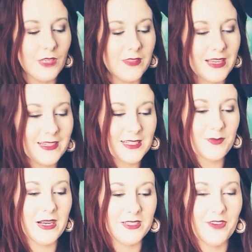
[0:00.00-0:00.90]
That is
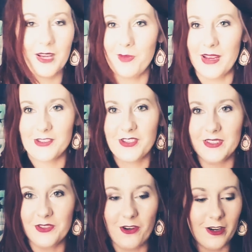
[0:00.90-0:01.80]
my divine
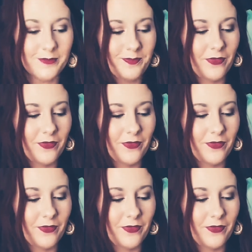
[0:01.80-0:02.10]
masculine card.